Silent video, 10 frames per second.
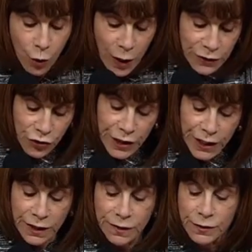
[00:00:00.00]
Question
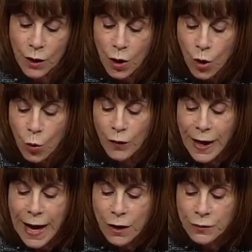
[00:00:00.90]
is, will
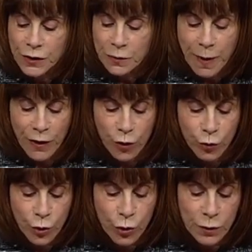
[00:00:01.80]
the House suspend the
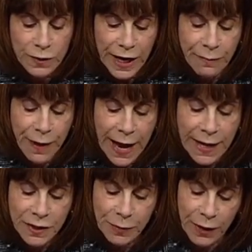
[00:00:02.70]
rules and
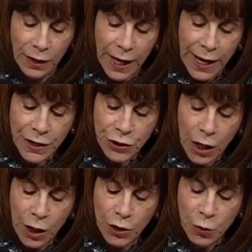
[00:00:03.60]
pass Bill
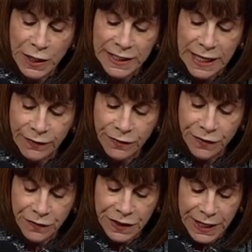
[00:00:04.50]
H.R.
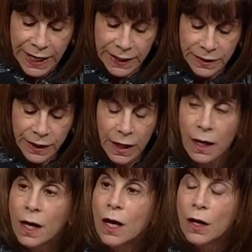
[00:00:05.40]
2758?
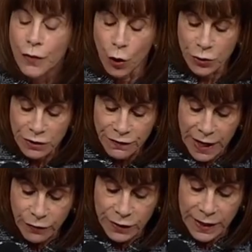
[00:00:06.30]
Those in
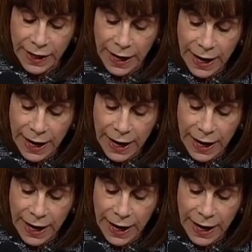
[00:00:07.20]
favor say aye.